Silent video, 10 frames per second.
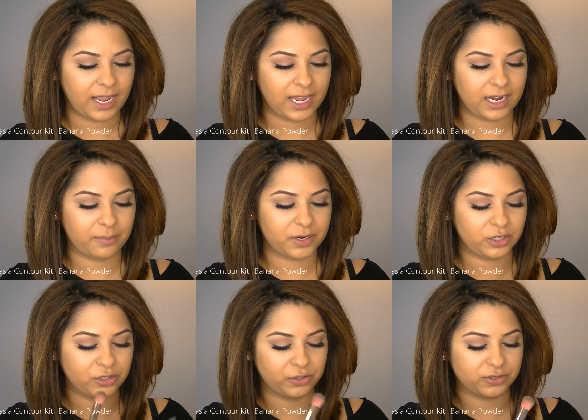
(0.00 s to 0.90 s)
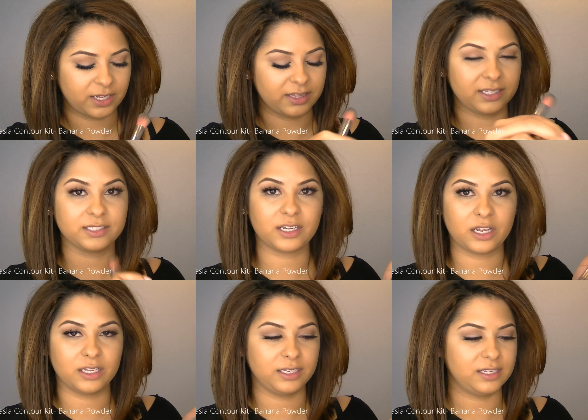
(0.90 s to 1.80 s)
and I'm going to use this
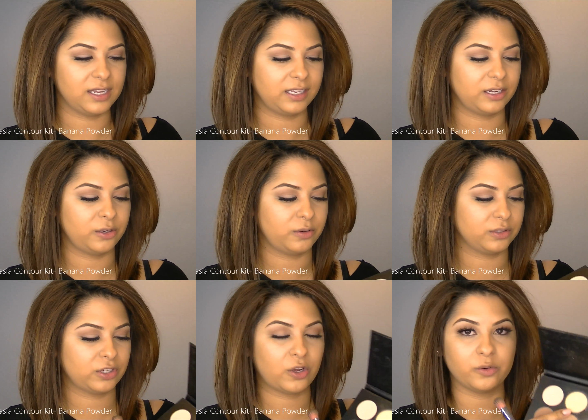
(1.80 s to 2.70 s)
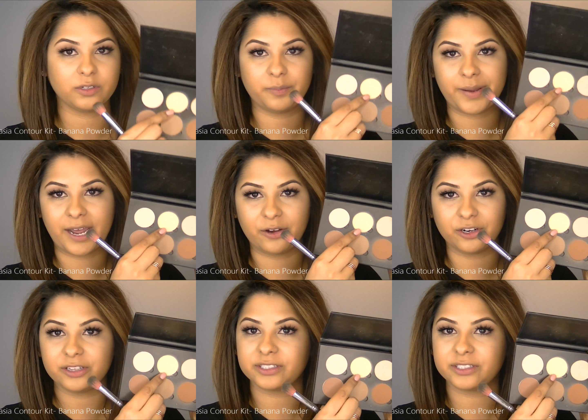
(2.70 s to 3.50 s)
yellow toned powder.